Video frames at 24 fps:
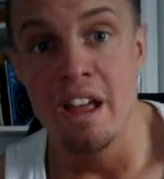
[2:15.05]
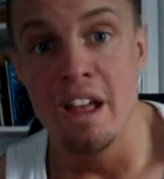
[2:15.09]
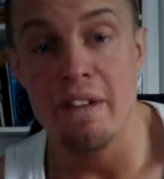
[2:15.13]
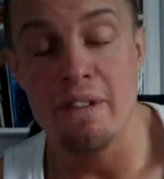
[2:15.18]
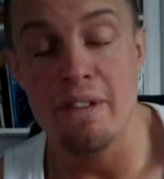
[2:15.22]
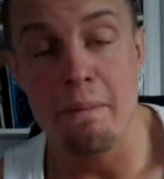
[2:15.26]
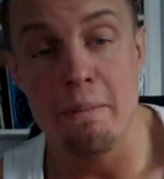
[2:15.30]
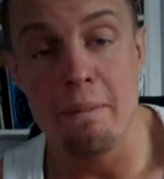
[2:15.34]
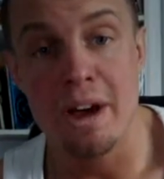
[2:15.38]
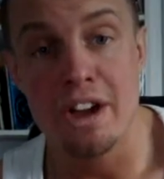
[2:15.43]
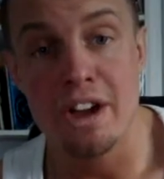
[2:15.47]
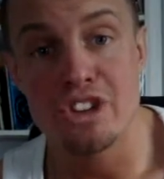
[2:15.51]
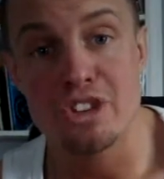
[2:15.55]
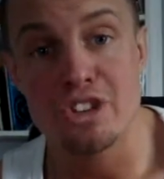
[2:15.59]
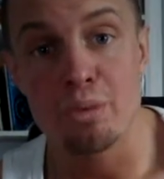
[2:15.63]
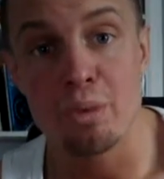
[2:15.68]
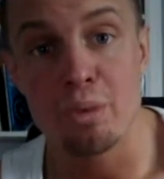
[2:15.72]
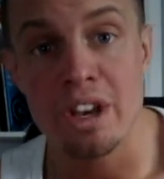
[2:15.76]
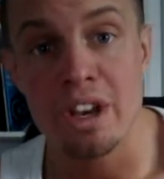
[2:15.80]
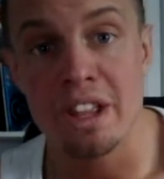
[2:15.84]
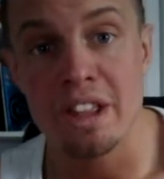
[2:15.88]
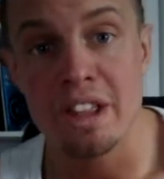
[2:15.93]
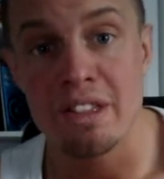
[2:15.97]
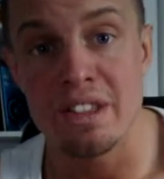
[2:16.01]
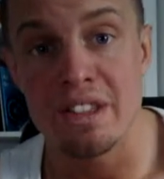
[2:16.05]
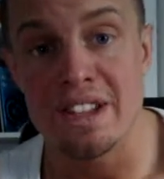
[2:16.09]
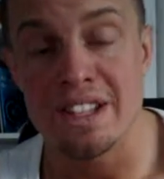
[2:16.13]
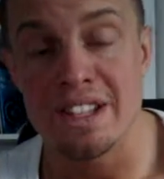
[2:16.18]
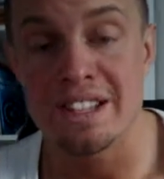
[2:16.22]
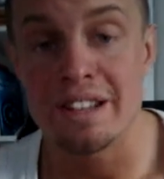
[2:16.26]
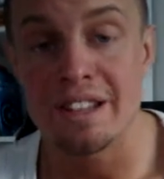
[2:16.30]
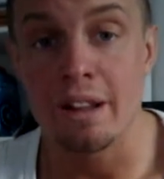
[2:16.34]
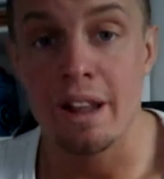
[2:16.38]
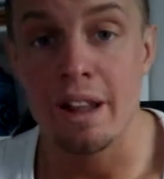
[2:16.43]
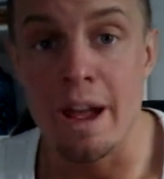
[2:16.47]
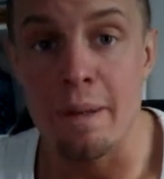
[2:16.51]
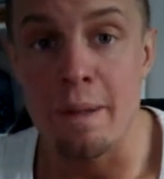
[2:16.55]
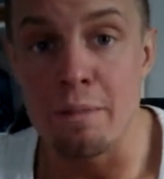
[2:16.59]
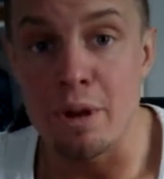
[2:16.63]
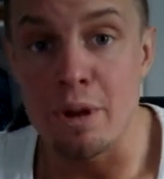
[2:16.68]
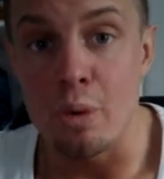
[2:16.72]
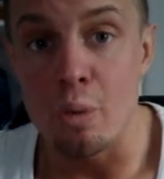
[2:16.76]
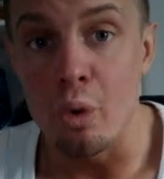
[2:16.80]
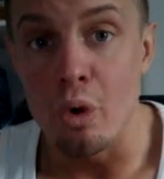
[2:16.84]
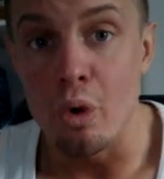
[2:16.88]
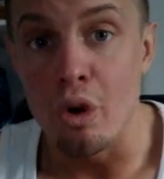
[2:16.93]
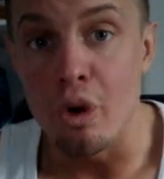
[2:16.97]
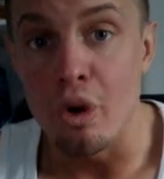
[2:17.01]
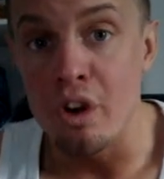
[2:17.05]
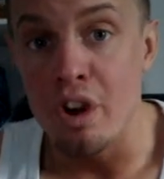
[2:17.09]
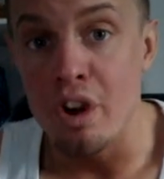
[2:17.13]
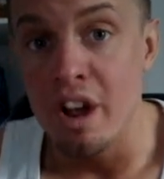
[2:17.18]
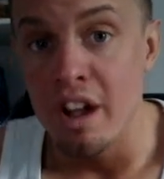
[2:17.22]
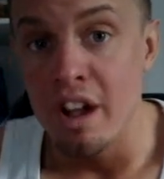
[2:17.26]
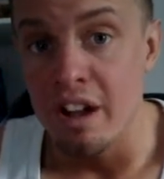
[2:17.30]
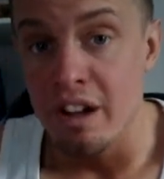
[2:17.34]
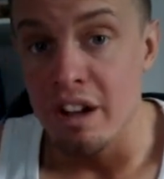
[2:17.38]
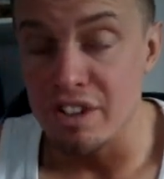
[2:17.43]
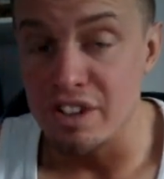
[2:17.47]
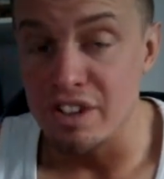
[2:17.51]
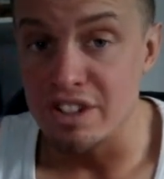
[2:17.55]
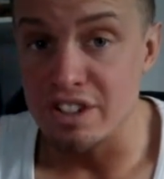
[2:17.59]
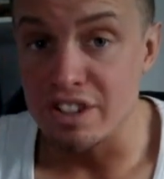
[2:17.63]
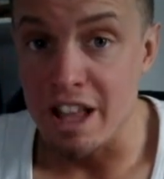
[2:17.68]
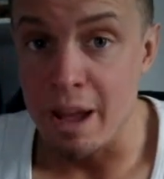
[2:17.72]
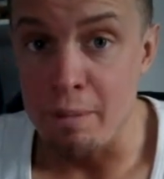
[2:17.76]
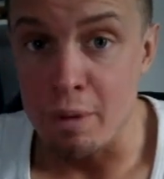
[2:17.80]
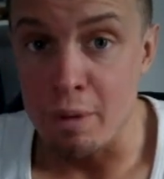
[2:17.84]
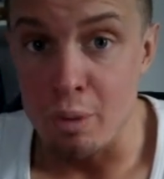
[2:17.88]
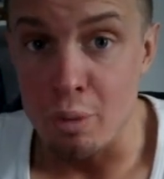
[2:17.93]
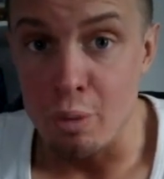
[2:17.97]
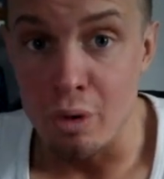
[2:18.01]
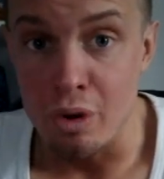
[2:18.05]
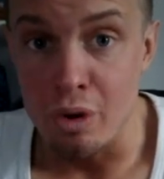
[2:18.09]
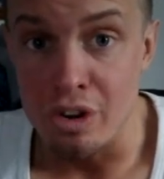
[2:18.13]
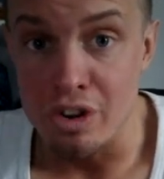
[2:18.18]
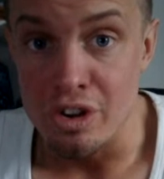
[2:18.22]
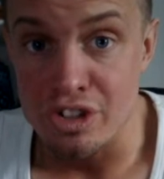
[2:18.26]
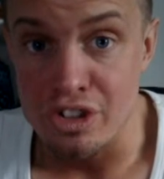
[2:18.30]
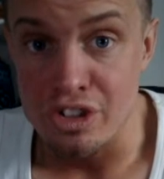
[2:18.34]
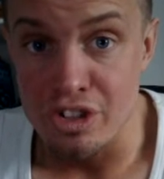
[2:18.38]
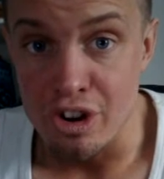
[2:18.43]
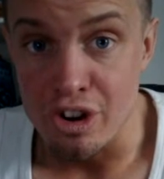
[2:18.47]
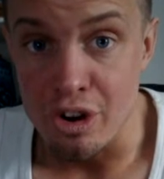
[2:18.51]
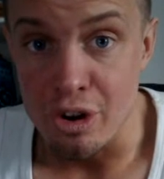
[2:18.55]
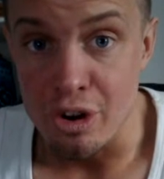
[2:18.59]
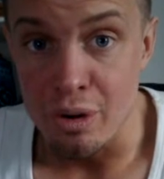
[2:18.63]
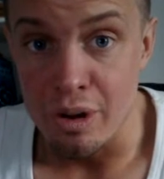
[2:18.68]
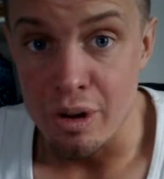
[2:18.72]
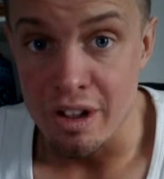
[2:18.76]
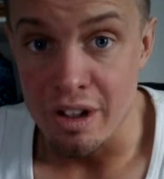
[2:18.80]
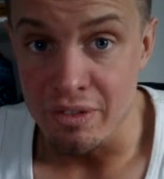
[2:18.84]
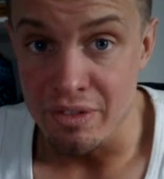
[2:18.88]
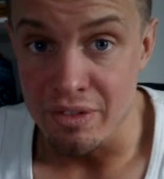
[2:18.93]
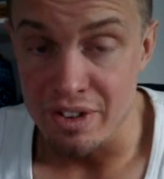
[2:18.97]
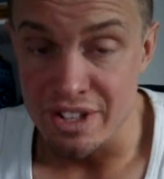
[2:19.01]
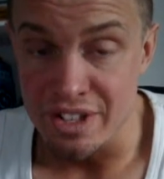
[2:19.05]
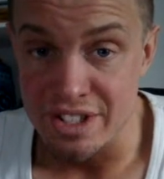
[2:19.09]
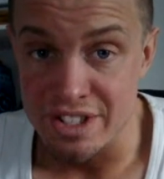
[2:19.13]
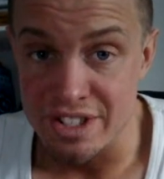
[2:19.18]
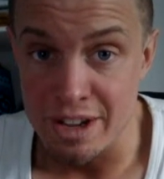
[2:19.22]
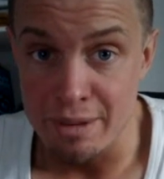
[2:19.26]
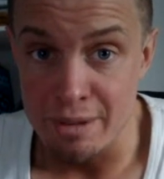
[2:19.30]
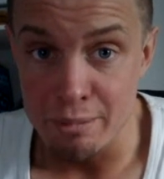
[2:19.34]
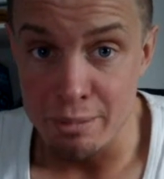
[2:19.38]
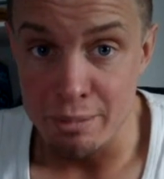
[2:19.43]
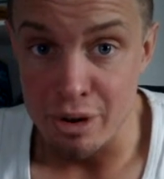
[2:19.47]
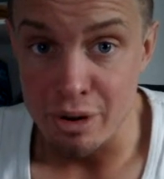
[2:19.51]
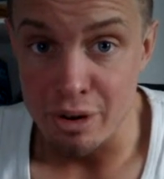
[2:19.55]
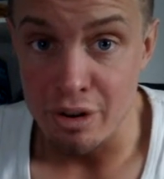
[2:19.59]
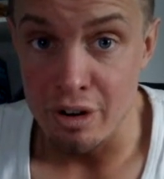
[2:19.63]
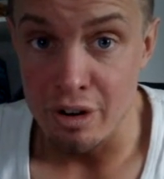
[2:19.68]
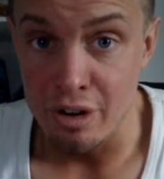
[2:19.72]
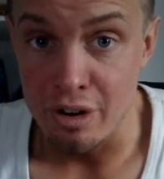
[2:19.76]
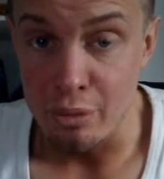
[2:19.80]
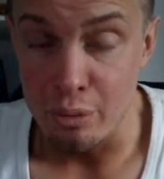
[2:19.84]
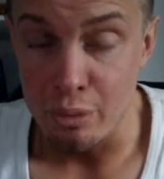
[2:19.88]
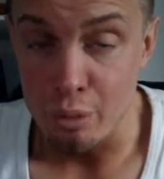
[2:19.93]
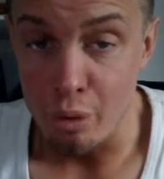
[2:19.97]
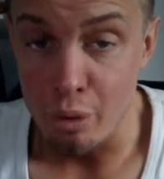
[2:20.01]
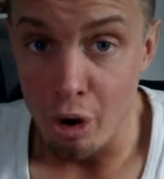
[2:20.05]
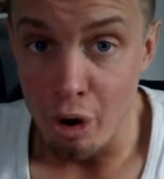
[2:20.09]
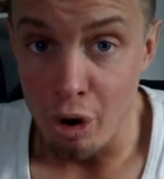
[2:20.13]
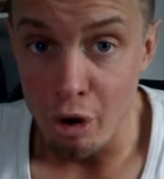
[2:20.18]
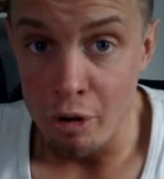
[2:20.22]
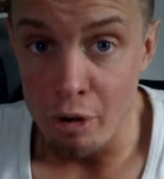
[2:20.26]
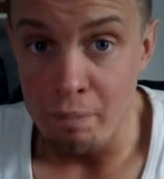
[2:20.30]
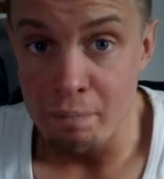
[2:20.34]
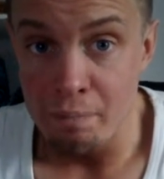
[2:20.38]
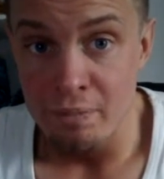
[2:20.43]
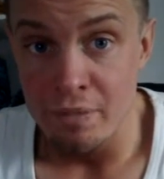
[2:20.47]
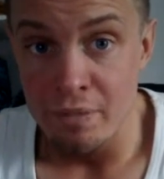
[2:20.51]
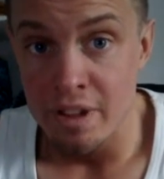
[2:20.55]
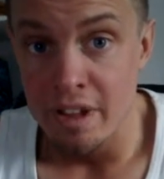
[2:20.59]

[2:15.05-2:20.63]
and the match winning the Slammy Award on the Slammy Award show in December on Raw.